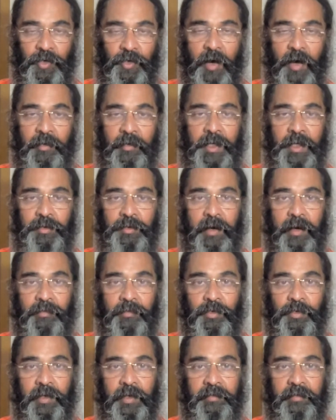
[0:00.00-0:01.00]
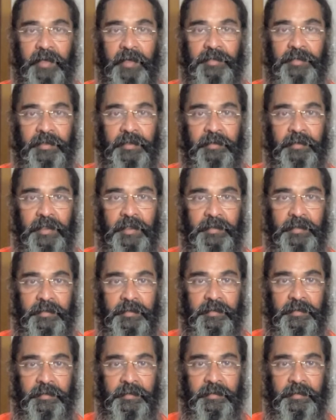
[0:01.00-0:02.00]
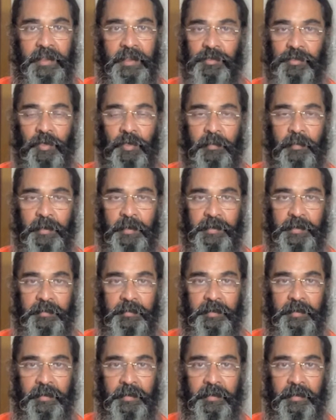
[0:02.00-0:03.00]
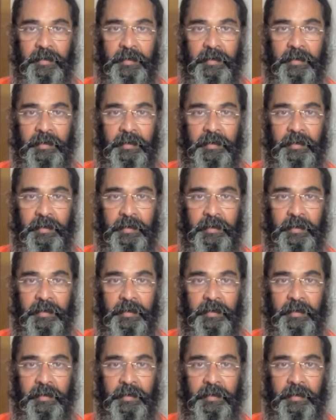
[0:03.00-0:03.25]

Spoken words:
How can you have 25 Sivas? That's not possible.